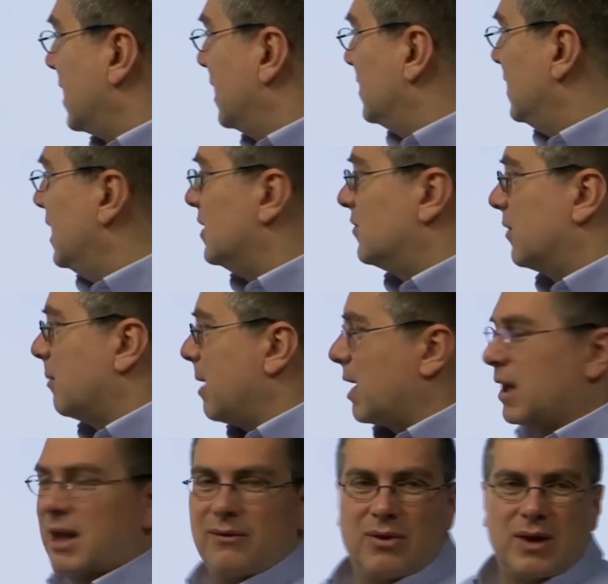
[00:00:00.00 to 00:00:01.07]
ice age for about
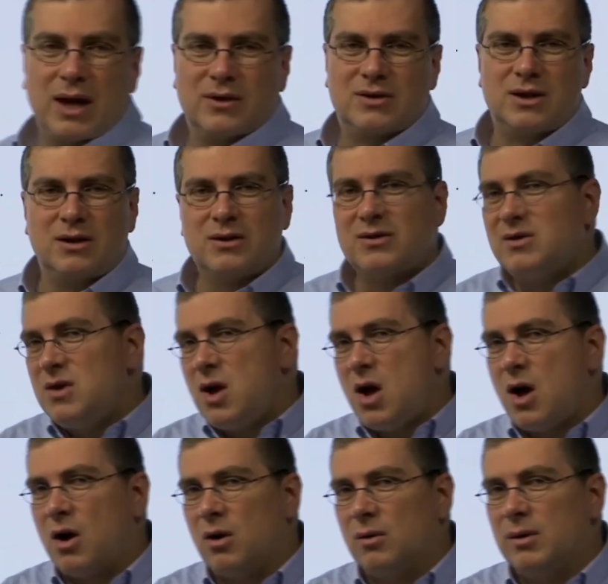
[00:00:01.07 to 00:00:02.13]
11,000 years.
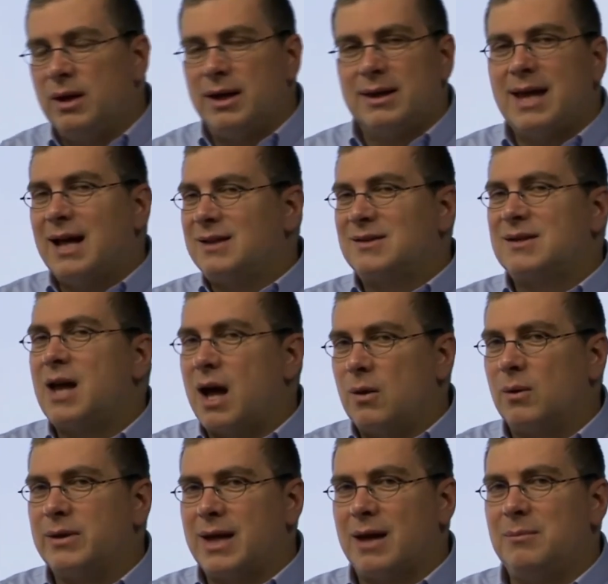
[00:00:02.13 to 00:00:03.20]
No, that's not
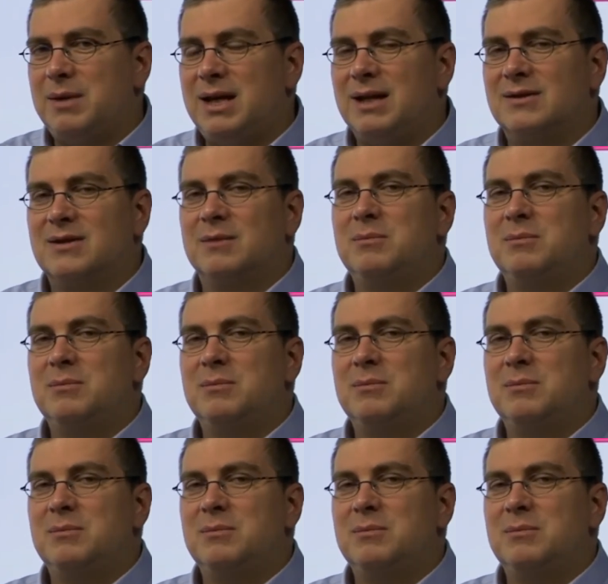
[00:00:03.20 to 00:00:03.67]
what that means.